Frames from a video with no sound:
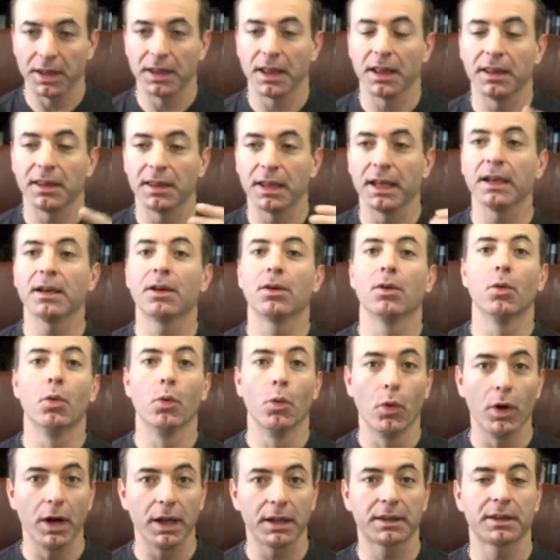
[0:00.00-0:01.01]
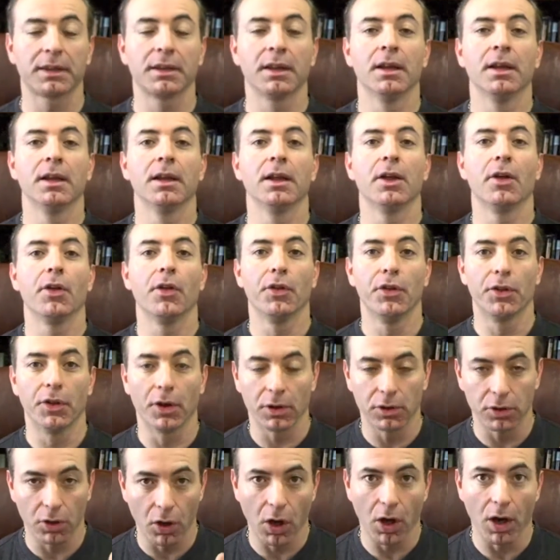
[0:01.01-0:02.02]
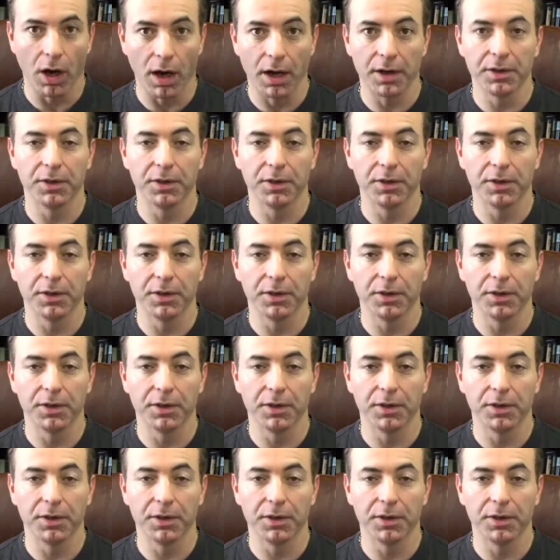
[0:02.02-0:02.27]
They think with the law,